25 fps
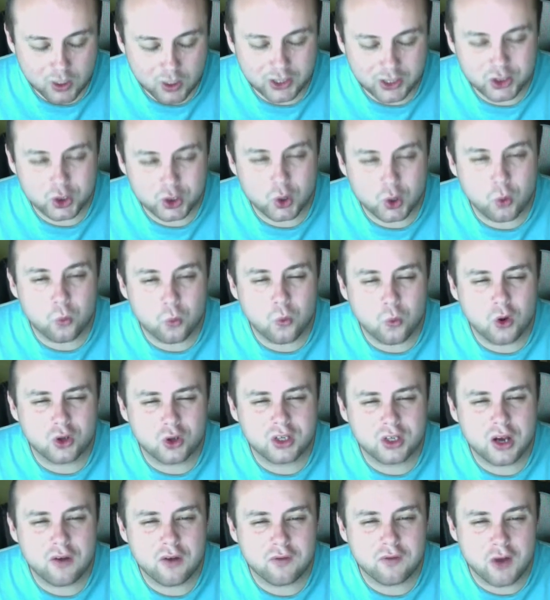so I'm not quite
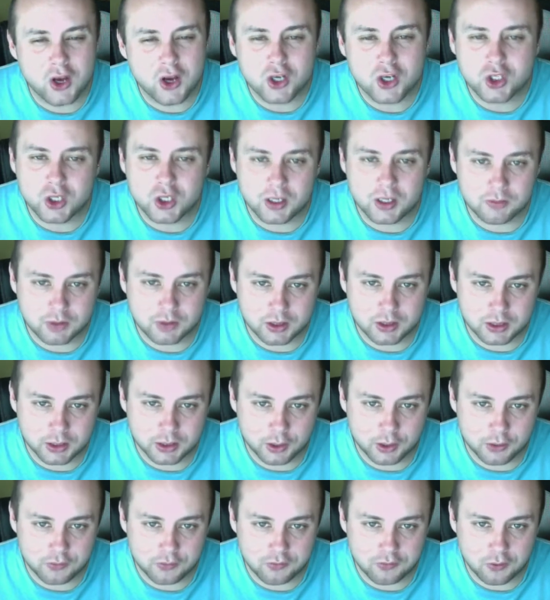sure what
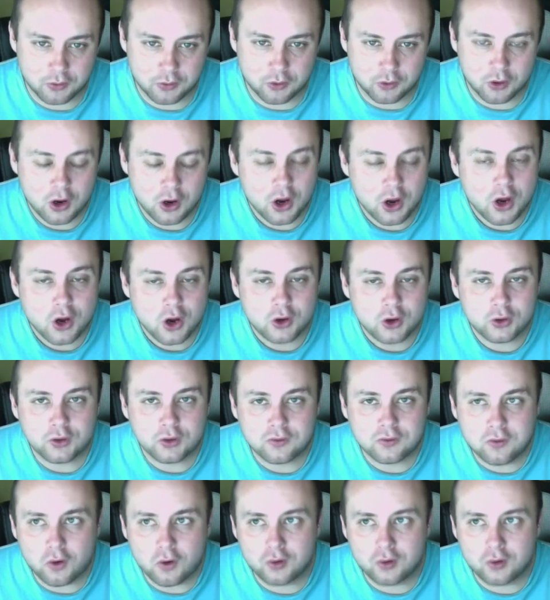version I'm going to go for.